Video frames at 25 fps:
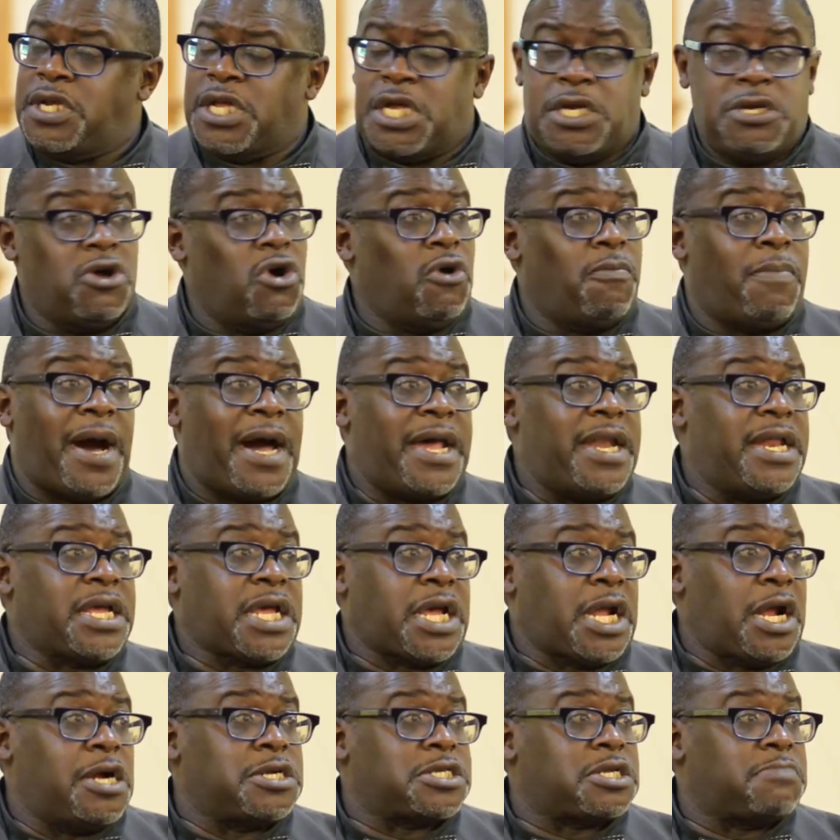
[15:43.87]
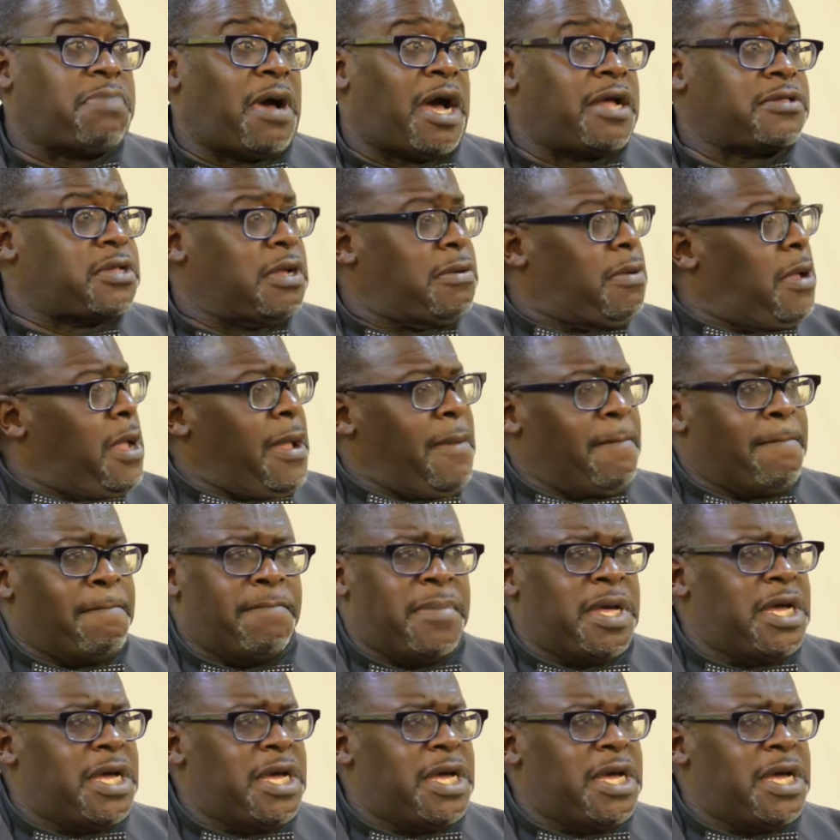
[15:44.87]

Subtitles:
that nobody cares about them.